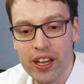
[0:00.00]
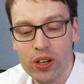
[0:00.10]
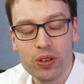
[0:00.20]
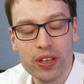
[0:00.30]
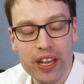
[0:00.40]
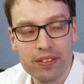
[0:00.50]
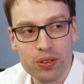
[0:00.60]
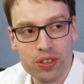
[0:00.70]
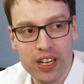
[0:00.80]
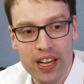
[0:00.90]
only have
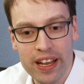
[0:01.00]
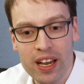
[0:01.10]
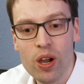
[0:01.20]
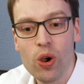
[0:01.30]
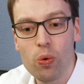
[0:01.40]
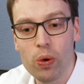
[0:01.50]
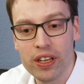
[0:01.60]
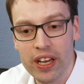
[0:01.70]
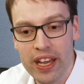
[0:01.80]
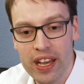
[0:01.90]
to declare
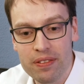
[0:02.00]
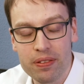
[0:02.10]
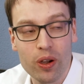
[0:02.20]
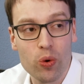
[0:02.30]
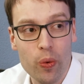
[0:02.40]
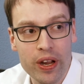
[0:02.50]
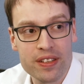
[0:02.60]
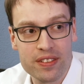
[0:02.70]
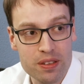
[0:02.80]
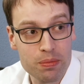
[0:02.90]
what I have on
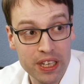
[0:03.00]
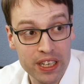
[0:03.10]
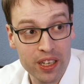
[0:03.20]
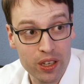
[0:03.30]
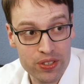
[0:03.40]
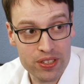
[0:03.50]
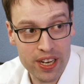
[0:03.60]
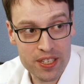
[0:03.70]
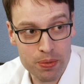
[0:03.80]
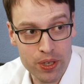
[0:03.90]
wealth in the beginning of the
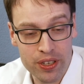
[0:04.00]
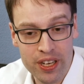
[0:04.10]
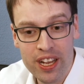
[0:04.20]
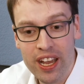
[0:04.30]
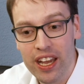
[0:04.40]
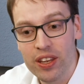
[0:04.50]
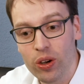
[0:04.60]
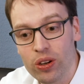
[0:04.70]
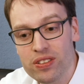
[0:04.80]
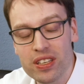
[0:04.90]
tax period, and
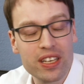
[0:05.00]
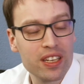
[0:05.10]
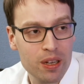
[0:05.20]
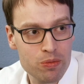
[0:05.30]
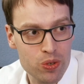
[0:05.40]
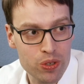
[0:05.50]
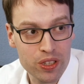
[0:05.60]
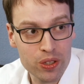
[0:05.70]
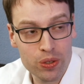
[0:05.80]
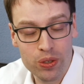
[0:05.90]
all the income stream
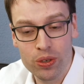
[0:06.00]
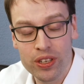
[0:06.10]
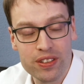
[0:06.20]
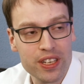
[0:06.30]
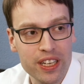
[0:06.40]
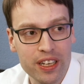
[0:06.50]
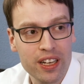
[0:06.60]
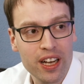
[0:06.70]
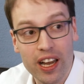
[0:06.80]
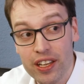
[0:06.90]
during the year
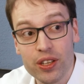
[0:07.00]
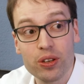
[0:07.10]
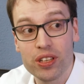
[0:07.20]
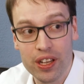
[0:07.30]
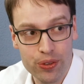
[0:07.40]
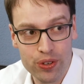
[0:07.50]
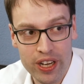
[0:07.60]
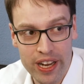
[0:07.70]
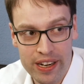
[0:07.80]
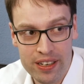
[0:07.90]
I don't have to
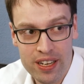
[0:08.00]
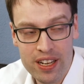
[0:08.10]
declare.